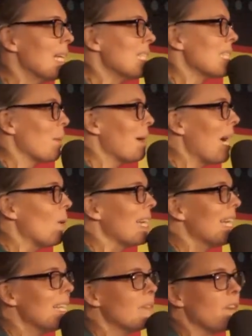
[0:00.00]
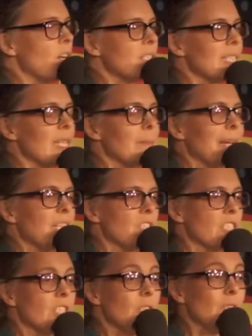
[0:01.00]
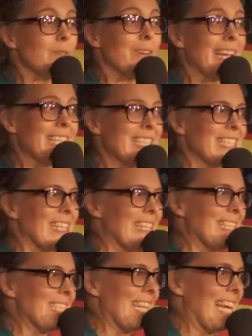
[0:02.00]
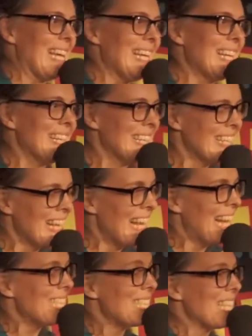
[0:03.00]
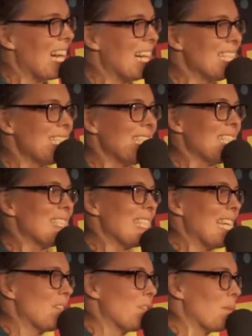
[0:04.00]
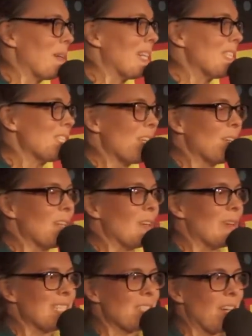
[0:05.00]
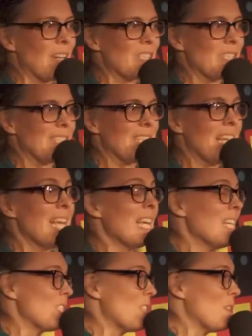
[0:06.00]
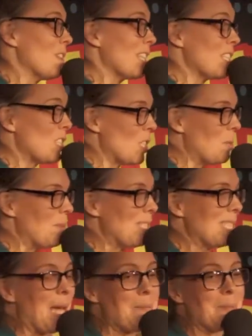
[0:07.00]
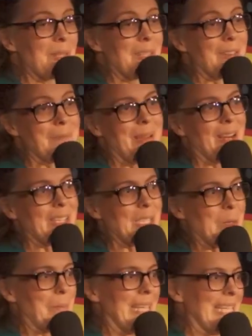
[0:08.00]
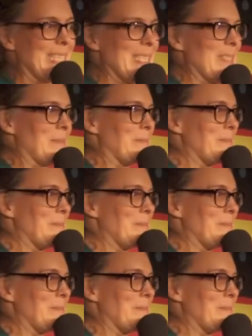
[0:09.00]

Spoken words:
Somehow I inadvertently managed to choose Valentine's Day as the ideal date for my solo excursion to the consumerist temple of marital bliss.